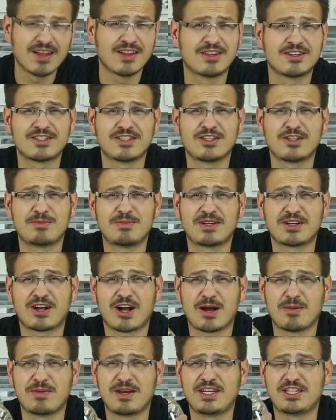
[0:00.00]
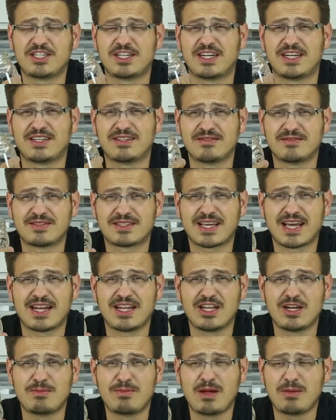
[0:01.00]
there's a little bit of carbonation in it. It's got a
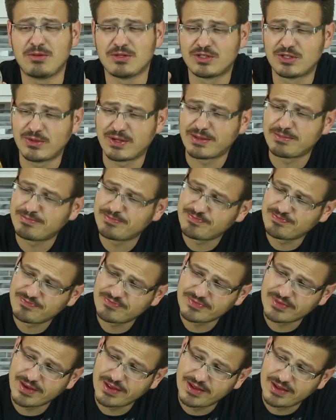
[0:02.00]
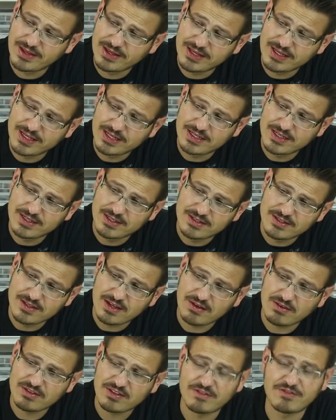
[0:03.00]
little bubble to it.
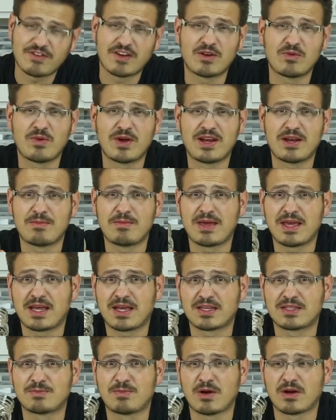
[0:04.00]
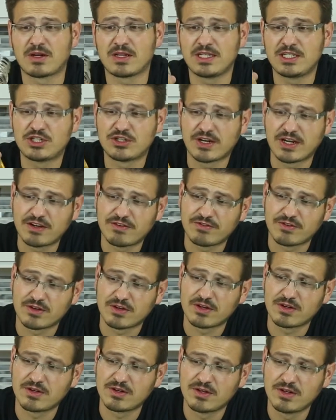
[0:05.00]
So it's a fun way to make a sparkly drink
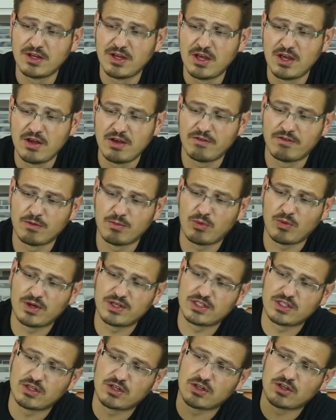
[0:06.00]
for, for boys and